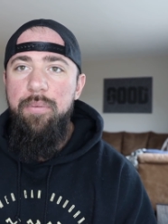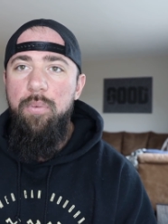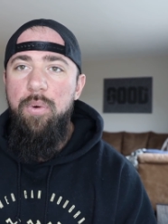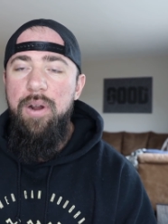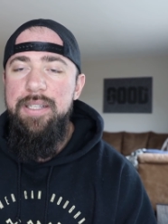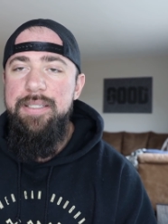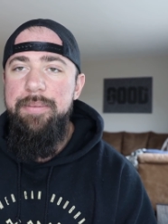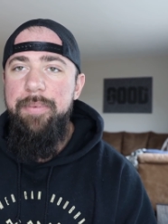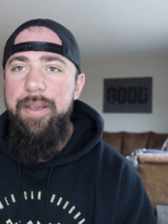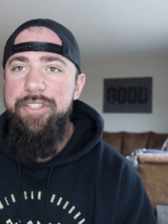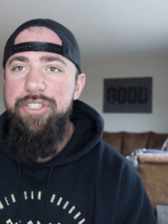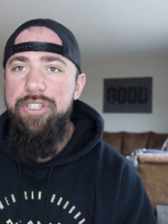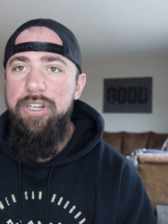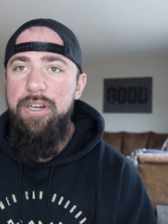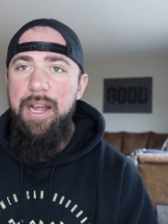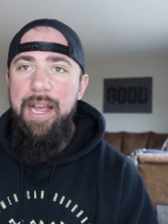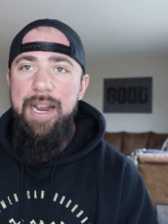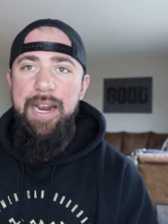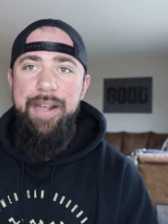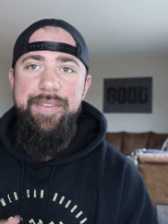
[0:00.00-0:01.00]
Wanted to make
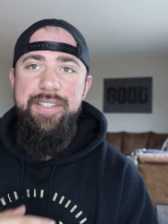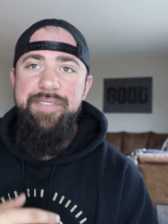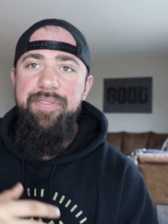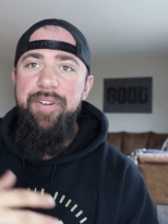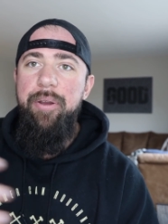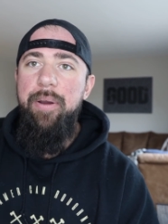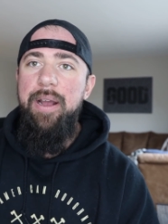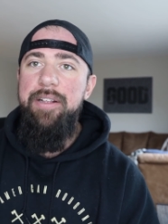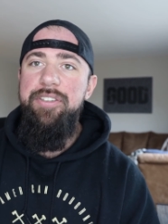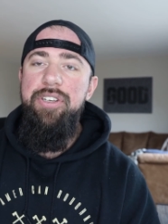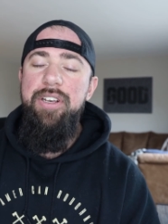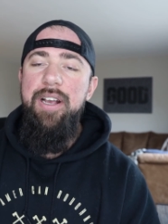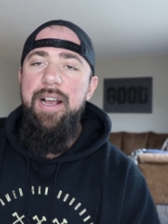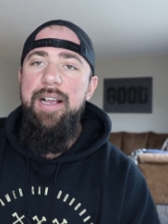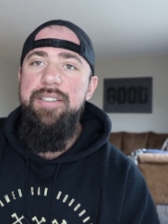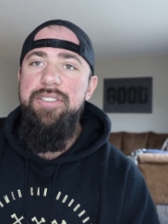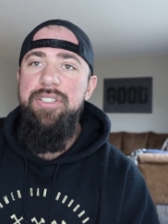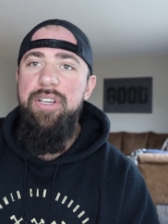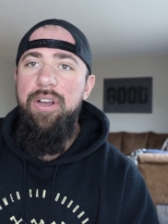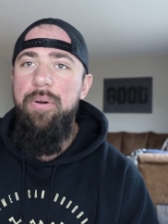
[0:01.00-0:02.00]
sure I got this video out to you
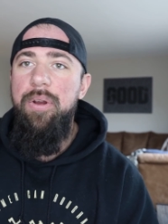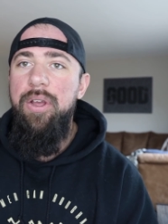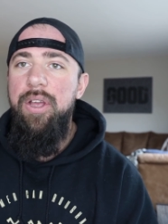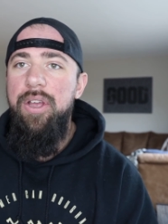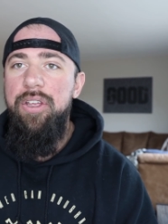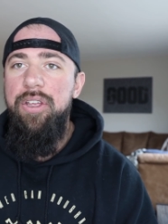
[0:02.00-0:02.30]
guys, so